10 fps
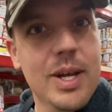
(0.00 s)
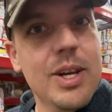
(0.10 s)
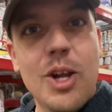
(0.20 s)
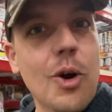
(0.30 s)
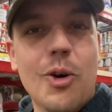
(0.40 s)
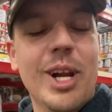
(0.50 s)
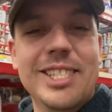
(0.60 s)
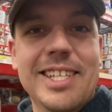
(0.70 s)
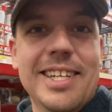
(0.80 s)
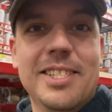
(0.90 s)
Don't
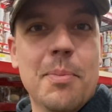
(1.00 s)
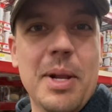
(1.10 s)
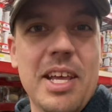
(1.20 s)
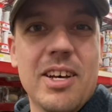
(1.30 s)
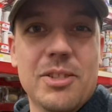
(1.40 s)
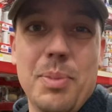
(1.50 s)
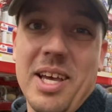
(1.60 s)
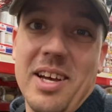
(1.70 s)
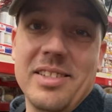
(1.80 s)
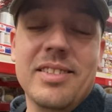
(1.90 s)
criticize somebody else
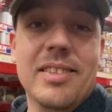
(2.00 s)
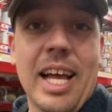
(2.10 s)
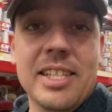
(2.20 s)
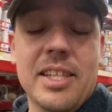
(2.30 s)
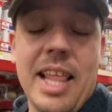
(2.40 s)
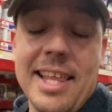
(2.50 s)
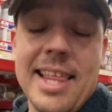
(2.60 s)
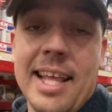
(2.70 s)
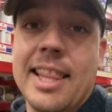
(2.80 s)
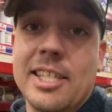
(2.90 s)
because that they
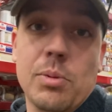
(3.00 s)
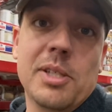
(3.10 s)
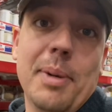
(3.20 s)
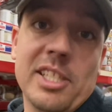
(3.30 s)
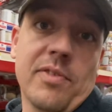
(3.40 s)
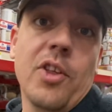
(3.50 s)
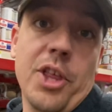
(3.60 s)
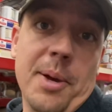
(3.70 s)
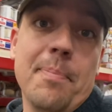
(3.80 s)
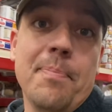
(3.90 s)
think that's what's best for them.